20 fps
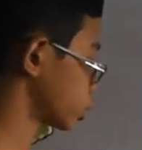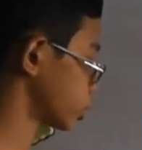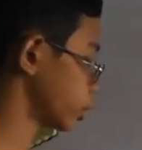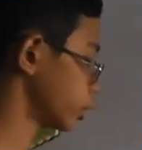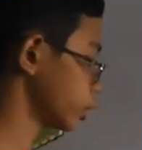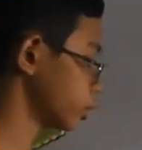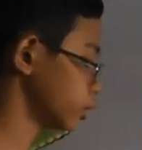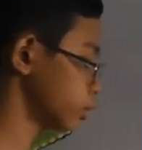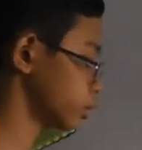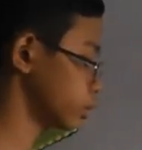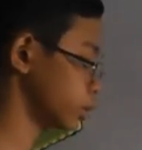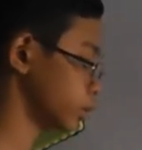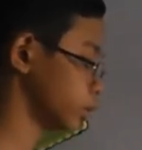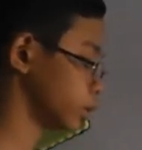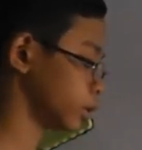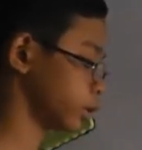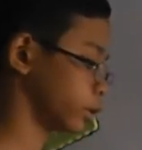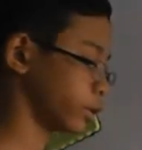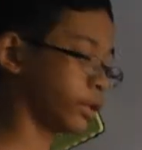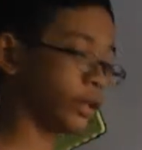here?
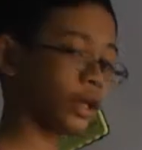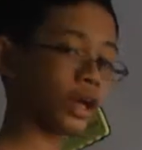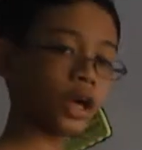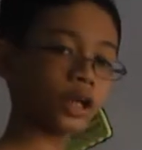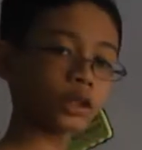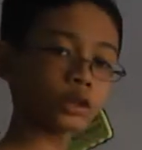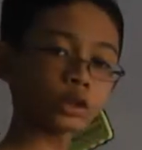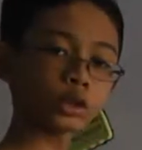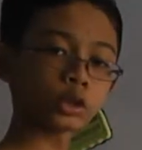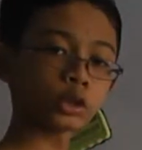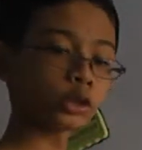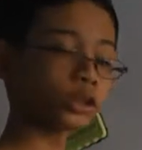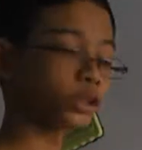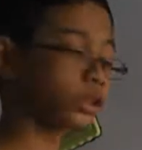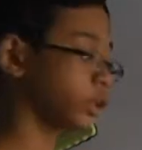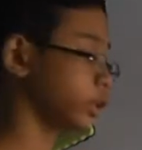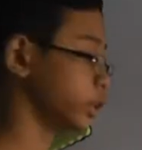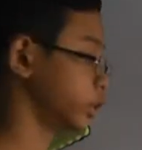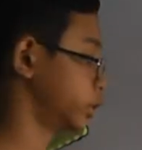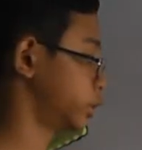The answer
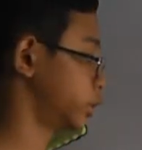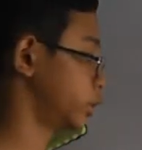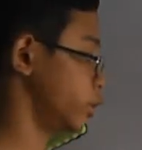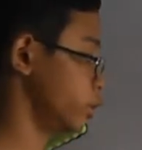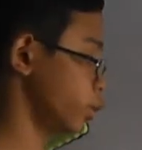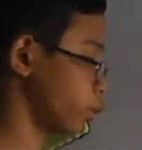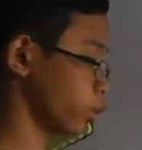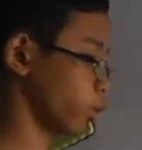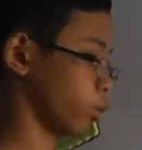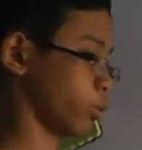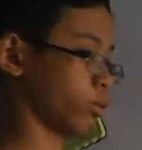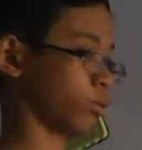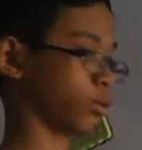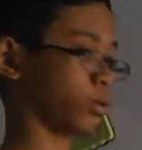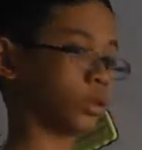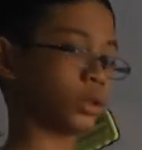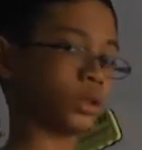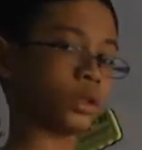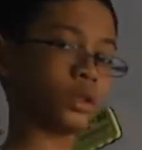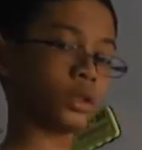is no.
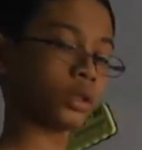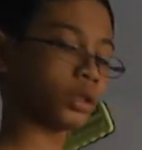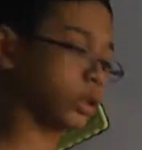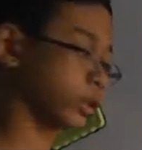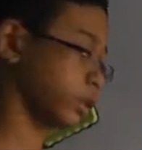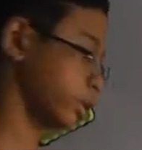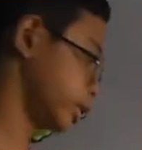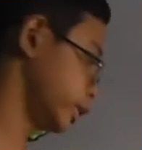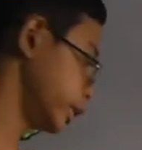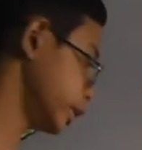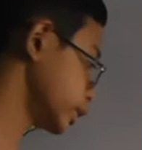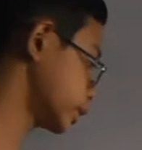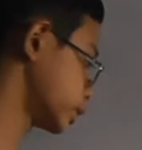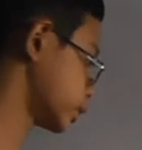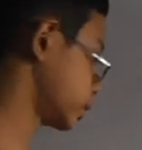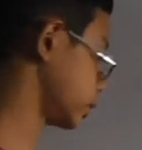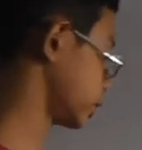This